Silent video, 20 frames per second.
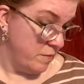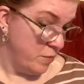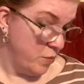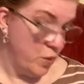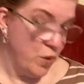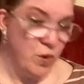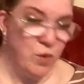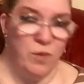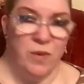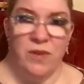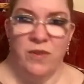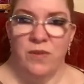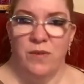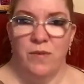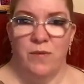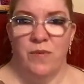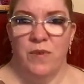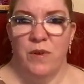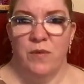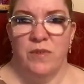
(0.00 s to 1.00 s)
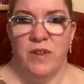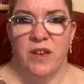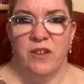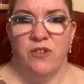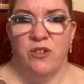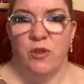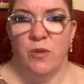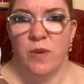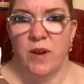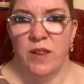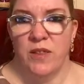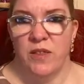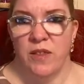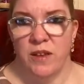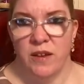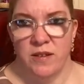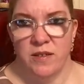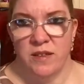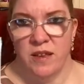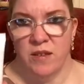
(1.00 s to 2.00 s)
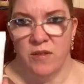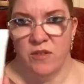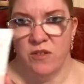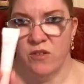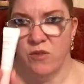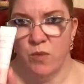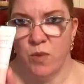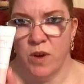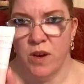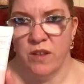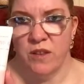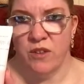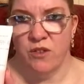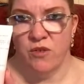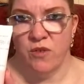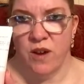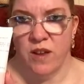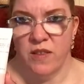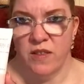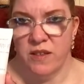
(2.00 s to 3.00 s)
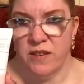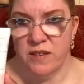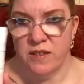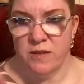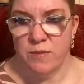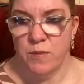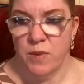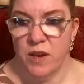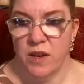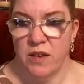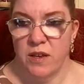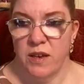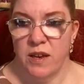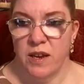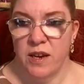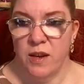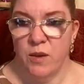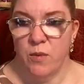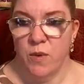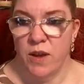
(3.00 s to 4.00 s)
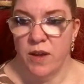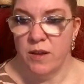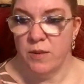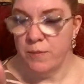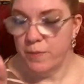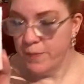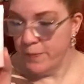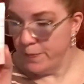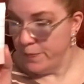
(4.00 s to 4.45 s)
put it with foundation or anything, because I just wanted to try this. But anyway,